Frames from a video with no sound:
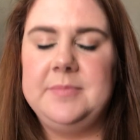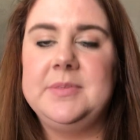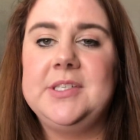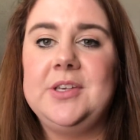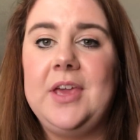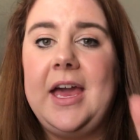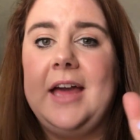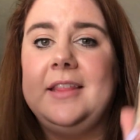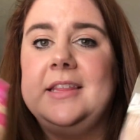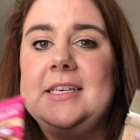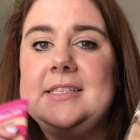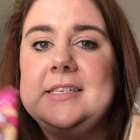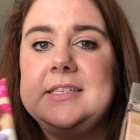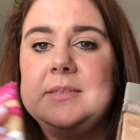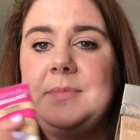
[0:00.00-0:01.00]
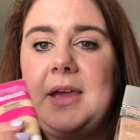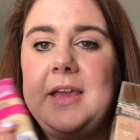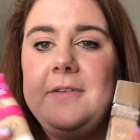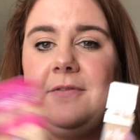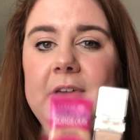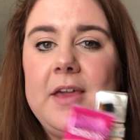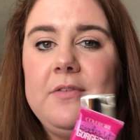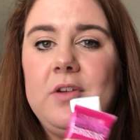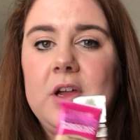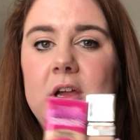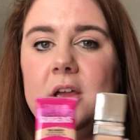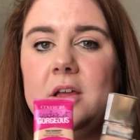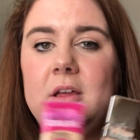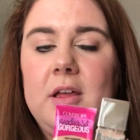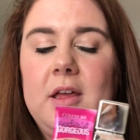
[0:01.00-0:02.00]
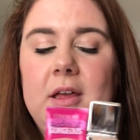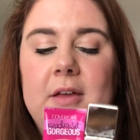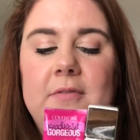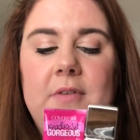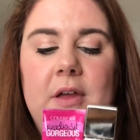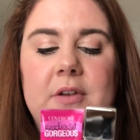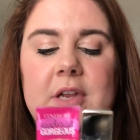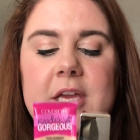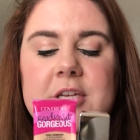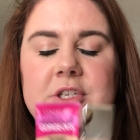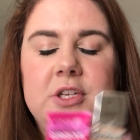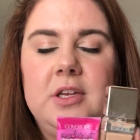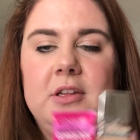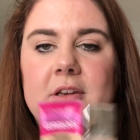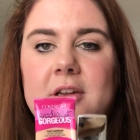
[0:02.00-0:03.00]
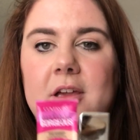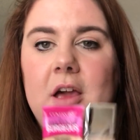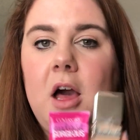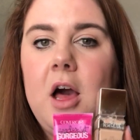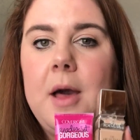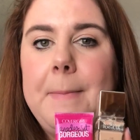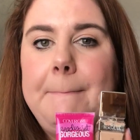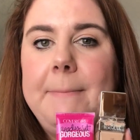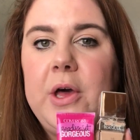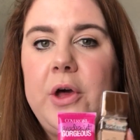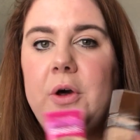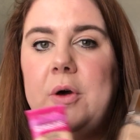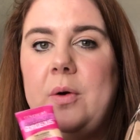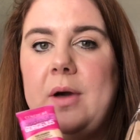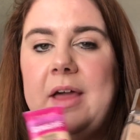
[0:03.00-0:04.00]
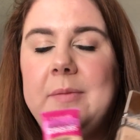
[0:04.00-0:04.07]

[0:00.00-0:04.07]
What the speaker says: So yeah, this is my favorite foundation combo.